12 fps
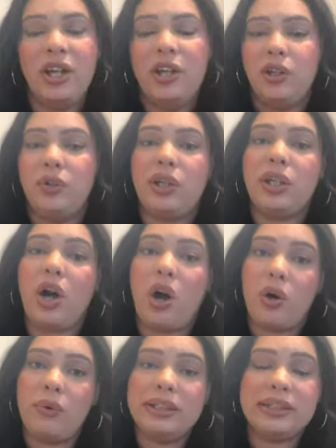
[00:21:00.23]
You can
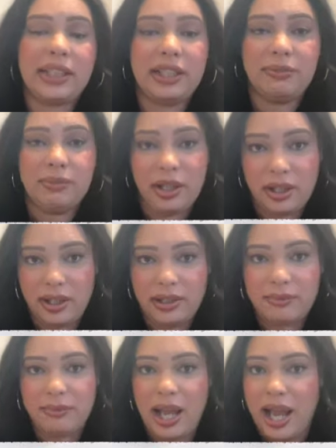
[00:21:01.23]
always email them
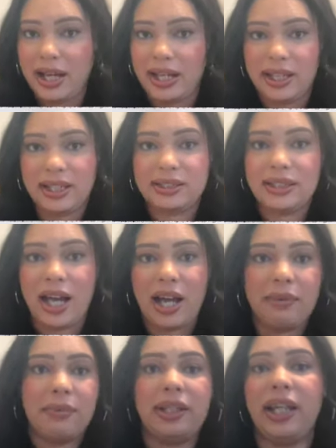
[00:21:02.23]
at any
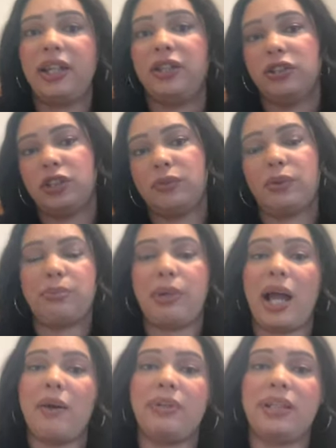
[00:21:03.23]
time, and they usually
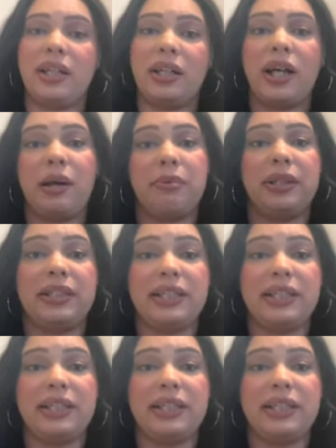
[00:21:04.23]
reply within a couple of